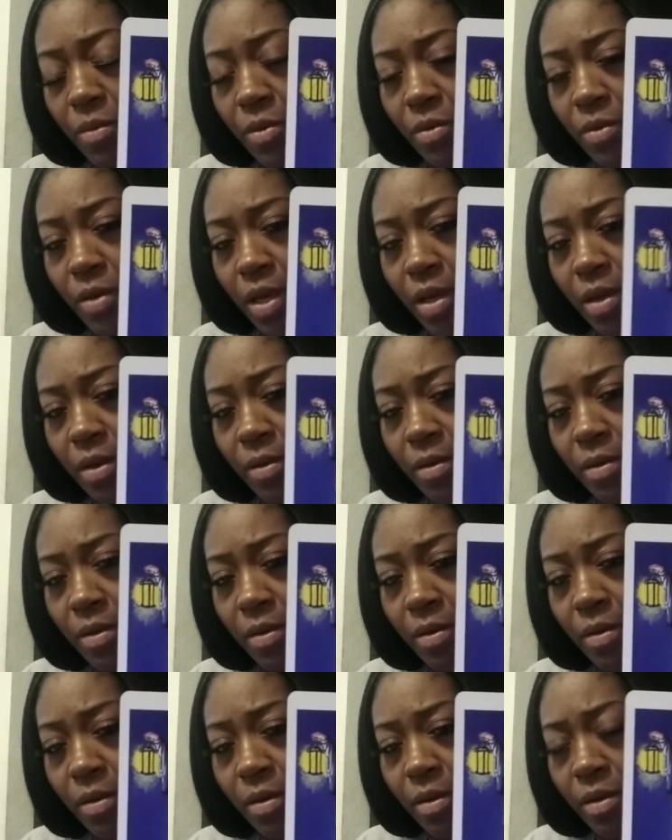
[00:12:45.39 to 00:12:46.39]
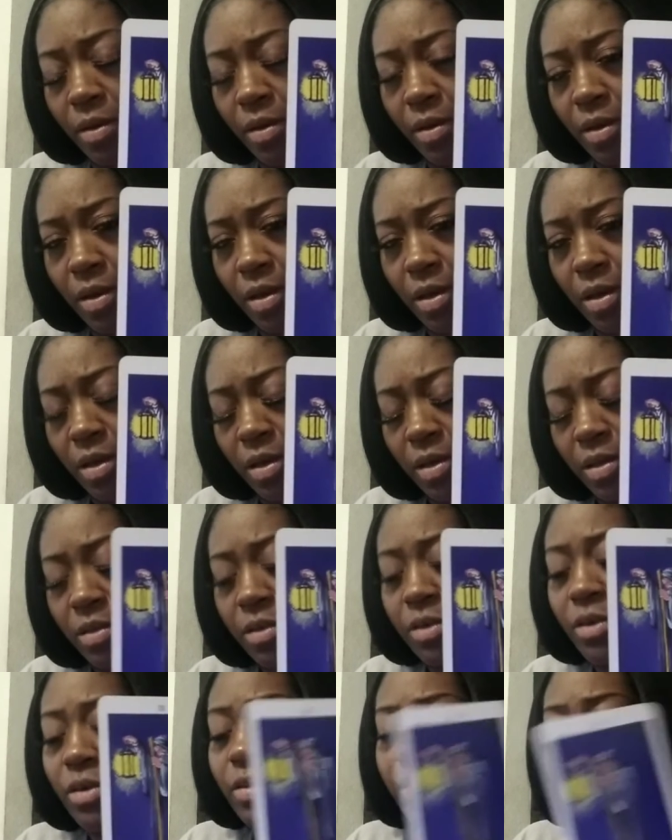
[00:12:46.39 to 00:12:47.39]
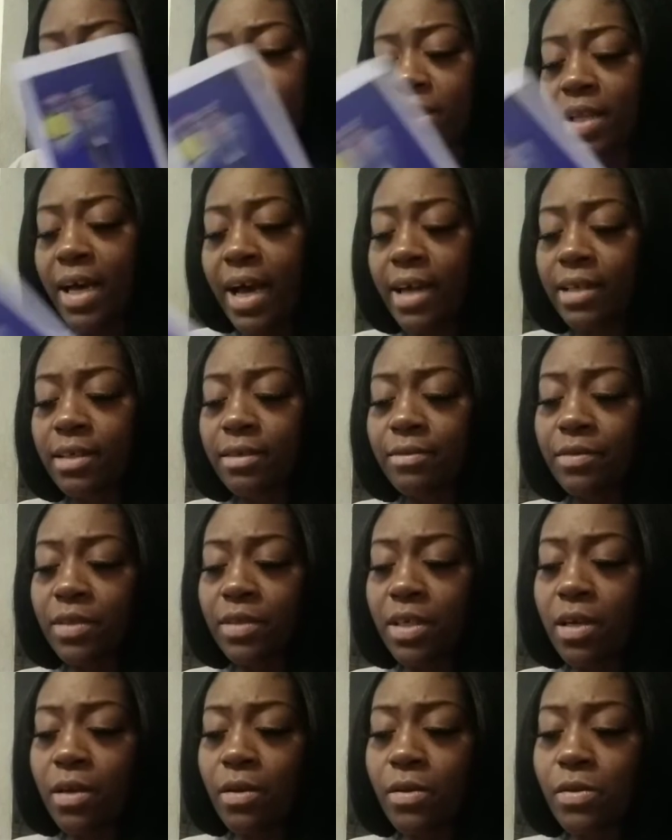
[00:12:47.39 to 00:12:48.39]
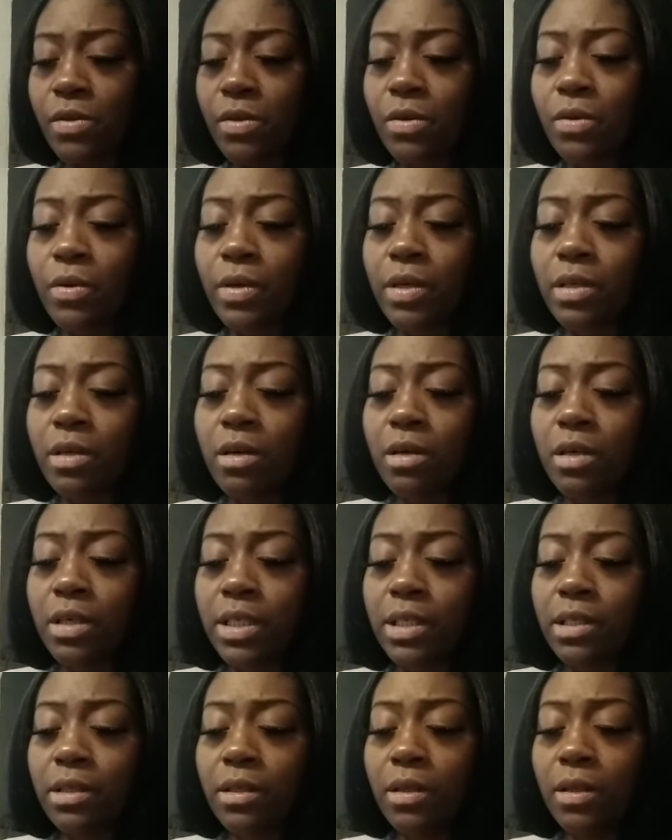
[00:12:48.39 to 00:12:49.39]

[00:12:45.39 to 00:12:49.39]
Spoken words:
Okay. There is a lot of things going on